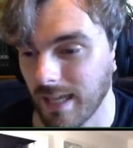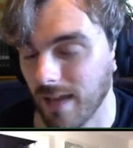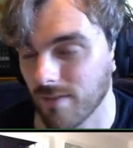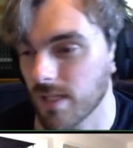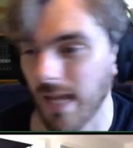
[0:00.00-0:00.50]

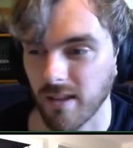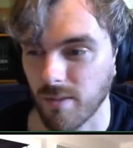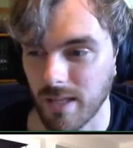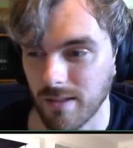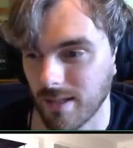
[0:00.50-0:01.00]
canvas
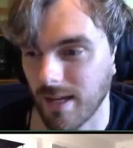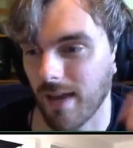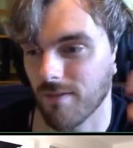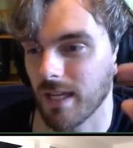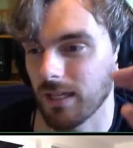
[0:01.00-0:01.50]
elements that
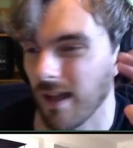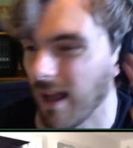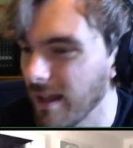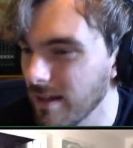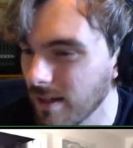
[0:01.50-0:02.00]
have like a
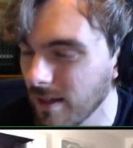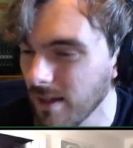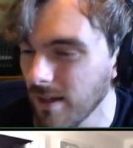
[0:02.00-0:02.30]
HUD,